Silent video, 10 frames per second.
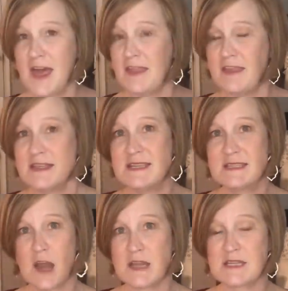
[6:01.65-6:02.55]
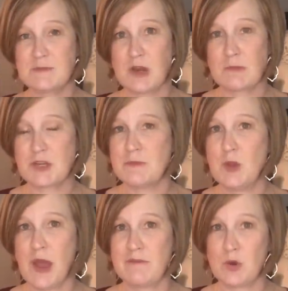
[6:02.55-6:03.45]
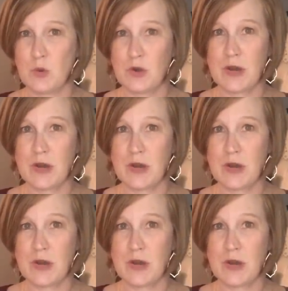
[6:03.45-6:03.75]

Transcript: This is not a subscription. You have to order